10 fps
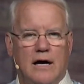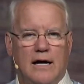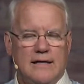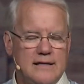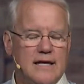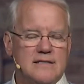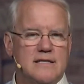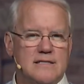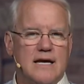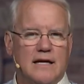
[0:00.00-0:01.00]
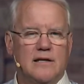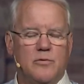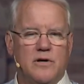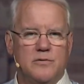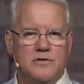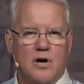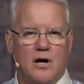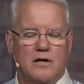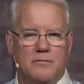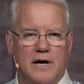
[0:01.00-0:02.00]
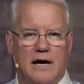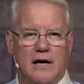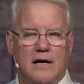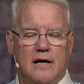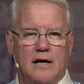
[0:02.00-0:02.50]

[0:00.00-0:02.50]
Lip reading: I think that's exactly what he was talking about.